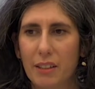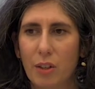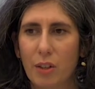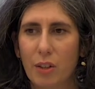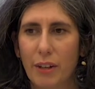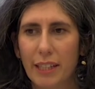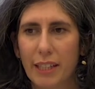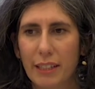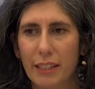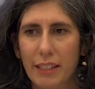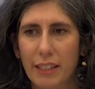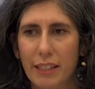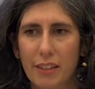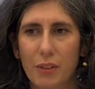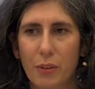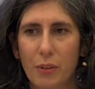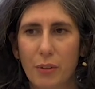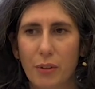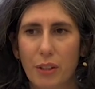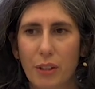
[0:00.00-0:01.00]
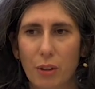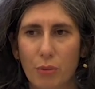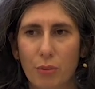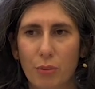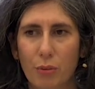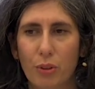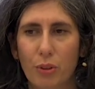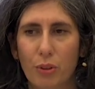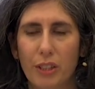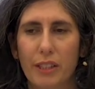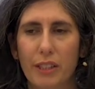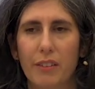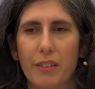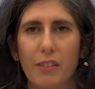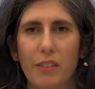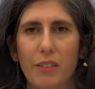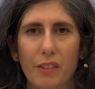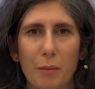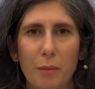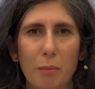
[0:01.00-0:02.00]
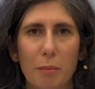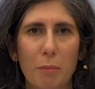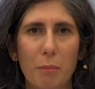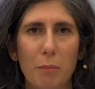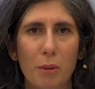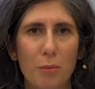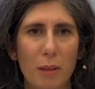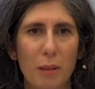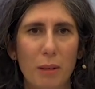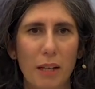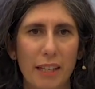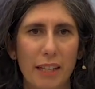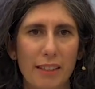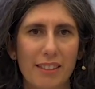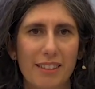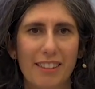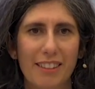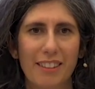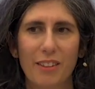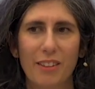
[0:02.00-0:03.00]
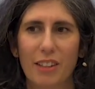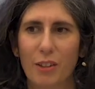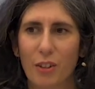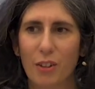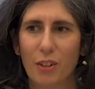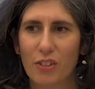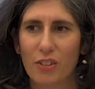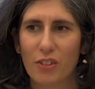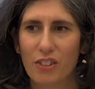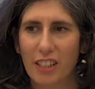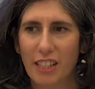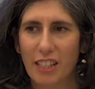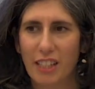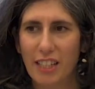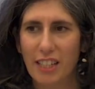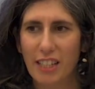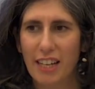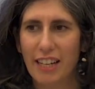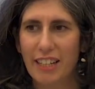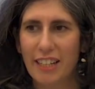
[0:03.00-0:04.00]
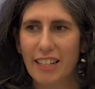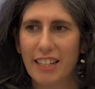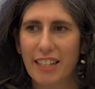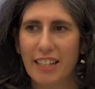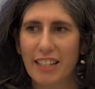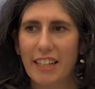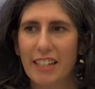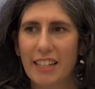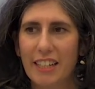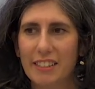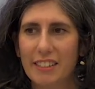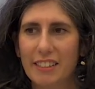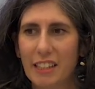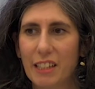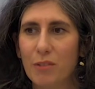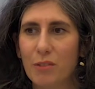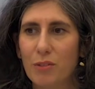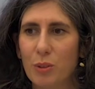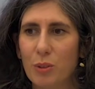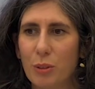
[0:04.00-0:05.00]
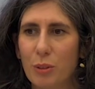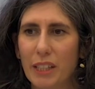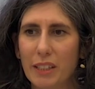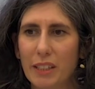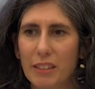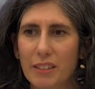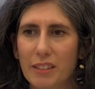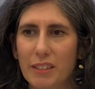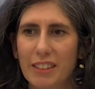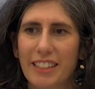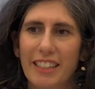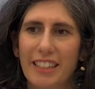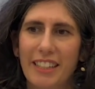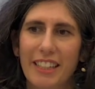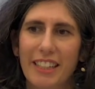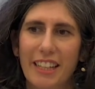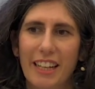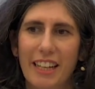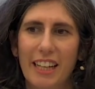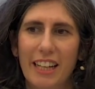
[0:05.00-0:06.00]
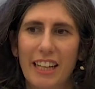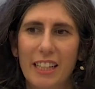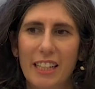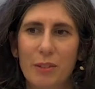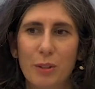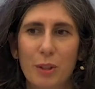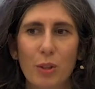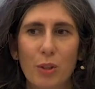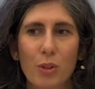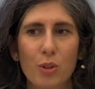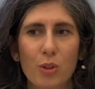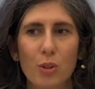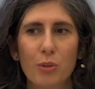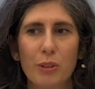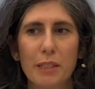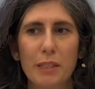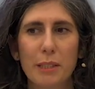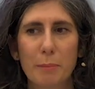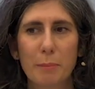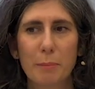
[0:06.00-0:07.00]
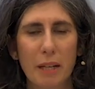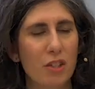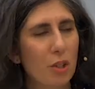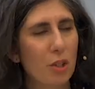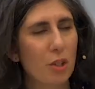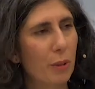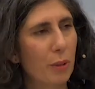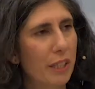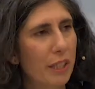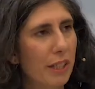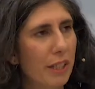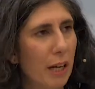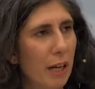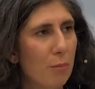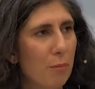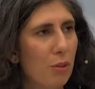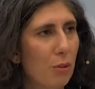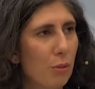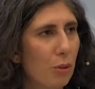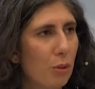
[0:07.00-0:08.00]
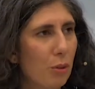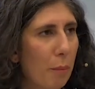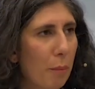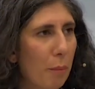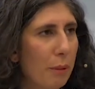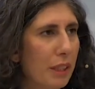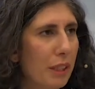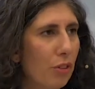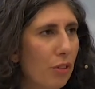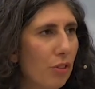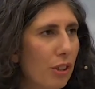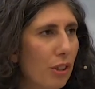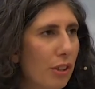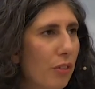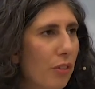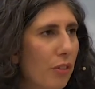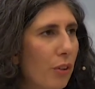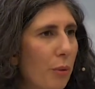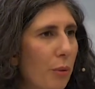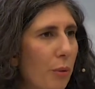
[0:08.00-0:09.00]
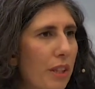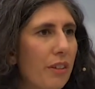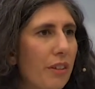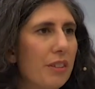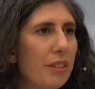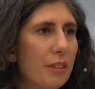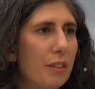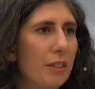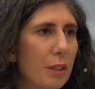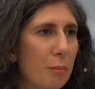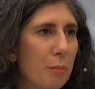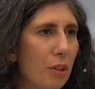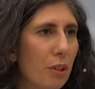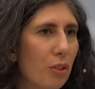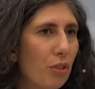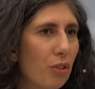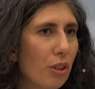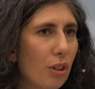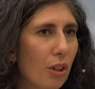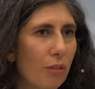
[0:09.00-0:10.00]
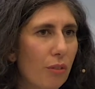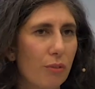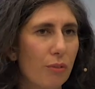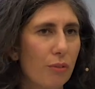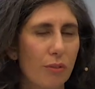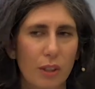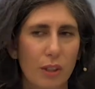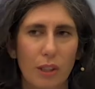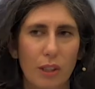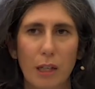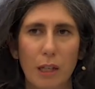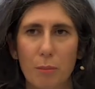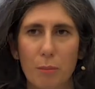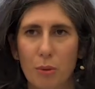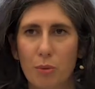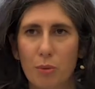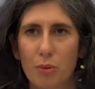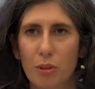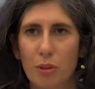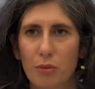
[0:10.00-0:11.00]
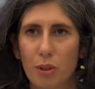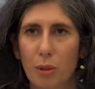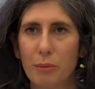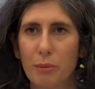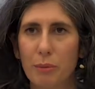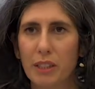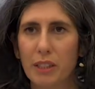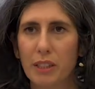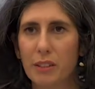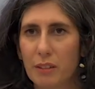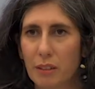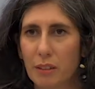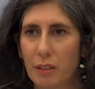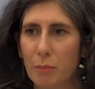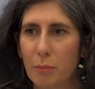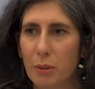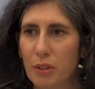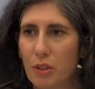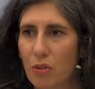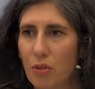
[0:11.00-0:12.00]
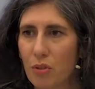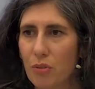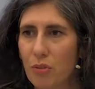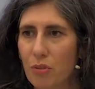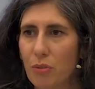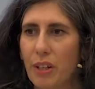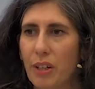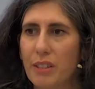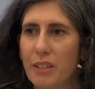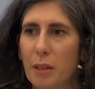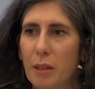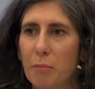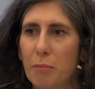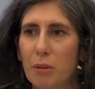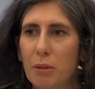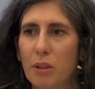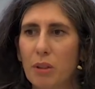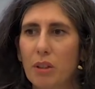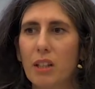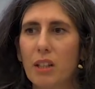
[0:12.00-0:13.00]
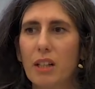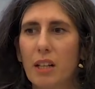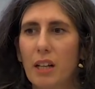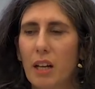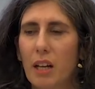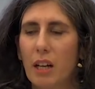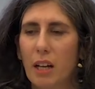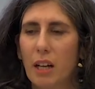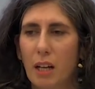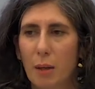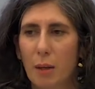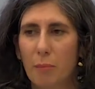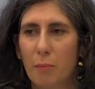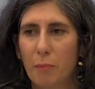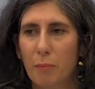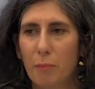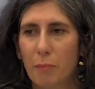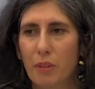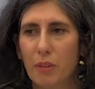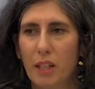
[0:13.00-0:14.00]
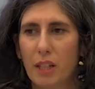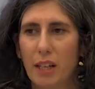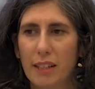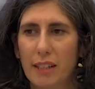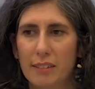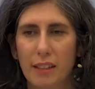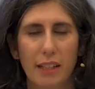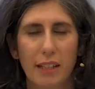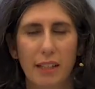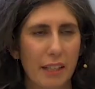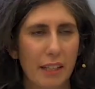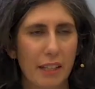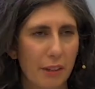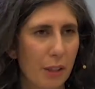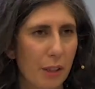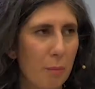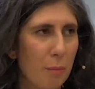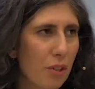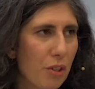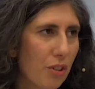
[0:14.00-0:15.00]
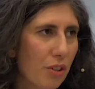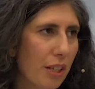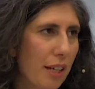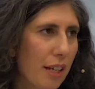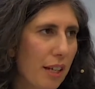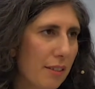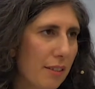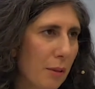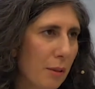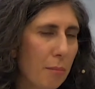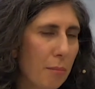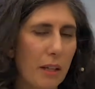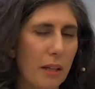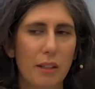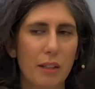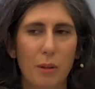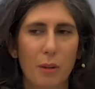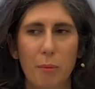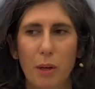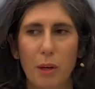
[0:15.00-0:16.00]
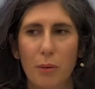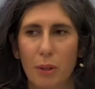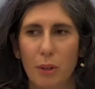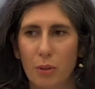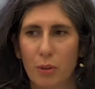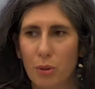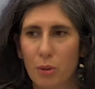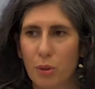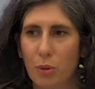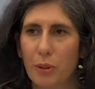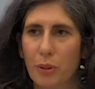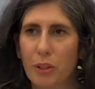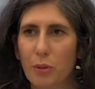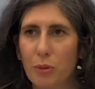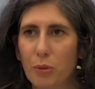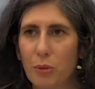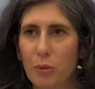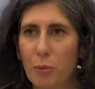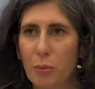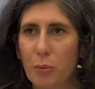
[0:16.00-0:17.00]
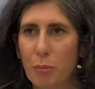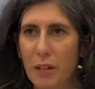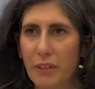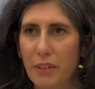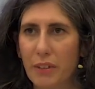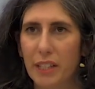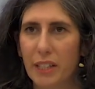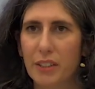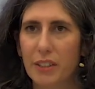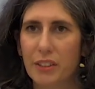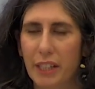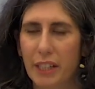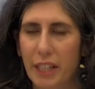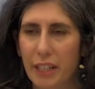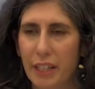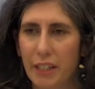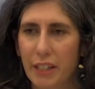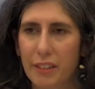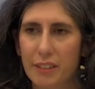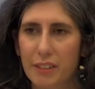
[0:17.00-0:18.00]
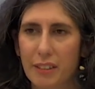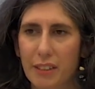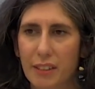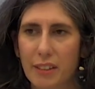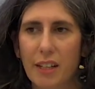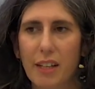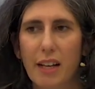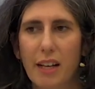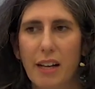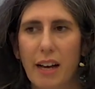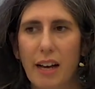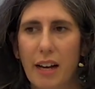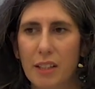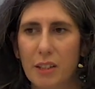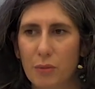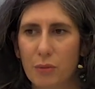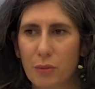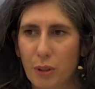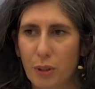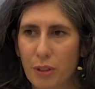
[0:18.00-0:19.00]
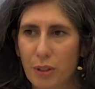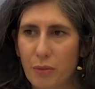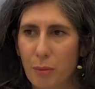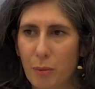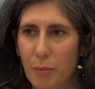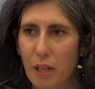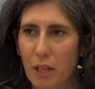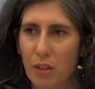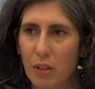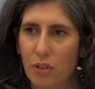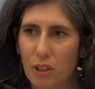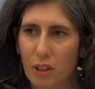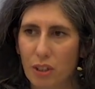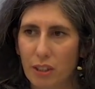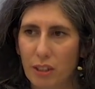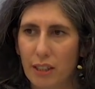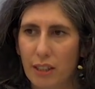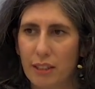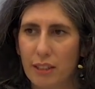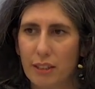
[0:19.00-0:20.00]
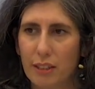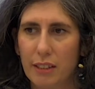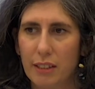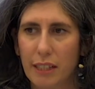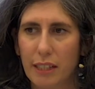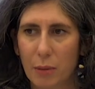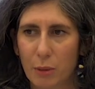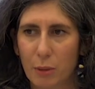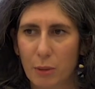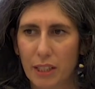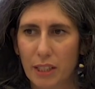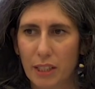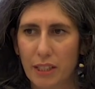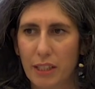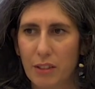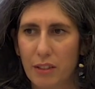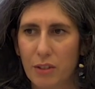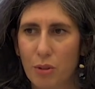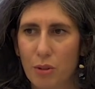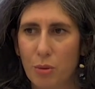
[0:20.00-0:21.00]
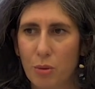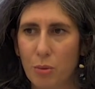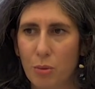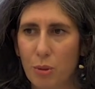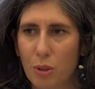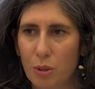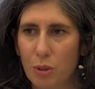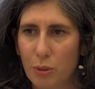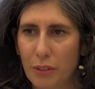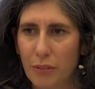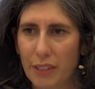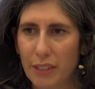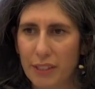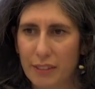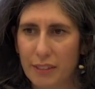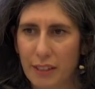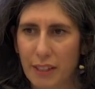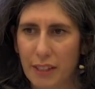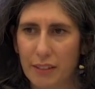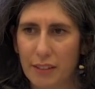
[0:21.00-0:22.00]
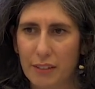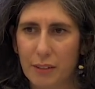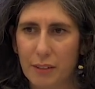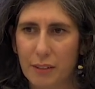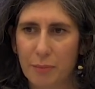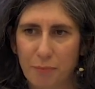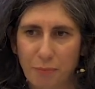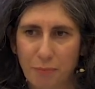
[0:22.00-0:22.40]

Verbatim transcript: correctly so that the food that is in people's plates all across the EEA is safe to eat. And we also do inspection when it comes to competition. So when there is a suspicion of uh, abuse of dominant uh, position, for example, um, ESA, like the Commission, has the, the power to go into the private undertakings and ask for information and get what it needs to, to investigate.